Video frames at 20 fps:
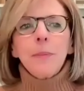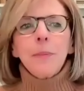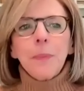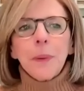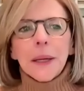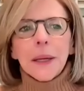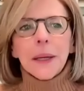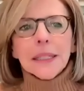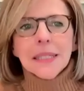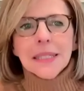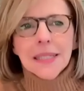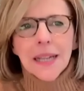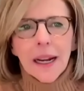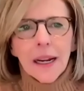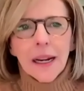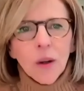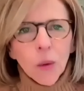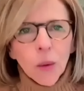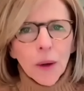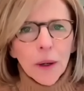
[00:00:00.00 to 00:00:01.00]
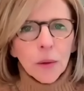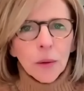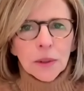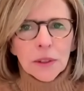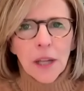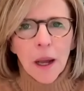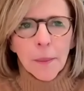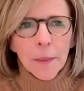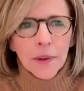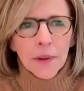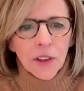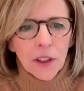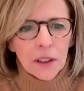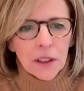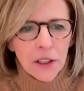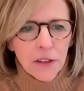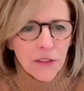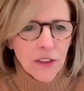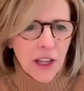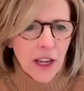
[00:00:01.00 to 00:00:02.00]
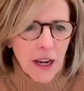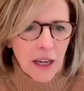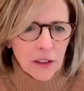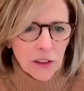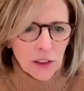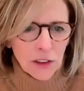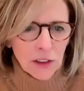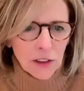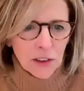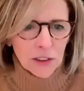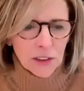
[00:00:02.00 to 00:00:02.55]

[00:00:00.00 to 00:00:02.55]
biggest takeaway was how much I love the actors